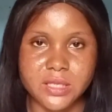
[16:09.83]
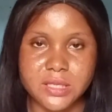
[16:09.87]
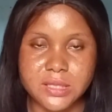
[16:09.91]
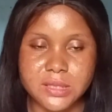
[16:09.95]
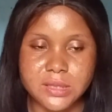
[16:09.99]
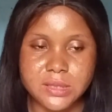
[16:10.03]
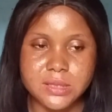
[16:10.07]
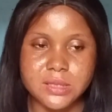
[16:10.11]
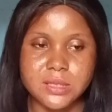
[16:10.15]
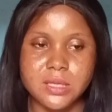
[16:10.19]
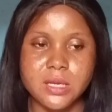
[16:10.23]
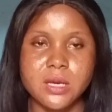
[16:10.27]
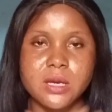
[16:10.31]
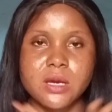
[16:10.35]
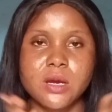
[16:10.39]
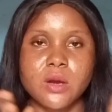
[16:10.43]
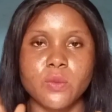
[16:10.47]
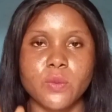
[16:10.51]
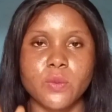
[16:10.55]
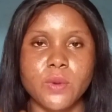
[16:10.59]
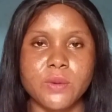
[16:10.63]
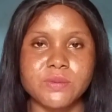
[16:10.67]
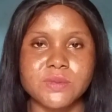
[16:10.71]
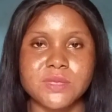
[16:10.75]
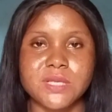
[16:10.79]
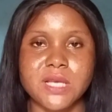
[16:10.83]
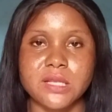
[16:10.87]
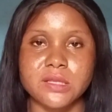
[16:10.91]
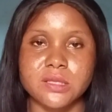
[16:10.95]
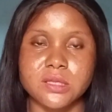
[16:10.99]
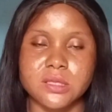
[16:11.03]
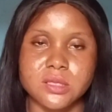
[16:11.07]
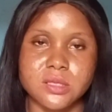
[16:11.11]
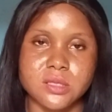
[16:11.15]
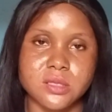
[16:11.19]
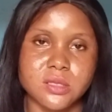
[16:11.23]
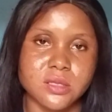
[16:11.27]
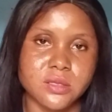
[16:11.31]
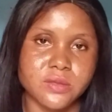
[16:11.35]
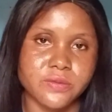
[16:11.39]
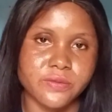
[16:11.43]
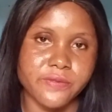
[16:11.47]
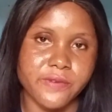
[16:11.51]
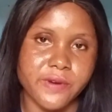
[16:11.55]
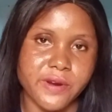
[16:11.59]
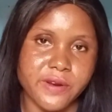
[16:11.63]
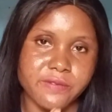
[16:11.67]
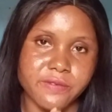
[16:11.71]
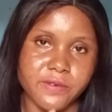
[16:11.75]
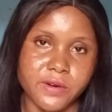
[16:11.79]
This website is
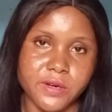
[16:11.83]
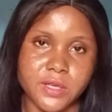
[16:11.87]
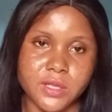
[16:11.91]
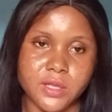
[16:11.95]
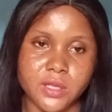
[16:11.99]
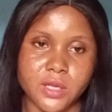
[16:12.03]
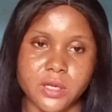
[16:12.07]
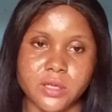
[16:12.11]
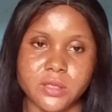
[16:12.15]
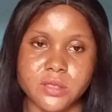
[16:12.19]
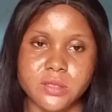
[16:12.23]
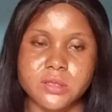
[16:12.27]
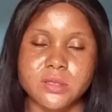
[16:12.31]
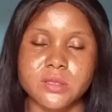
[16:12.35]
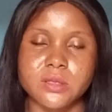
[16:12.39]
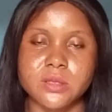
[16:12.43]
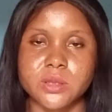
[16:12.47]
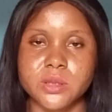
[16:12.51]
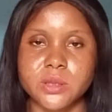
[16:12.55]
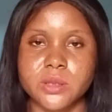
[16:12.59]
very very nice.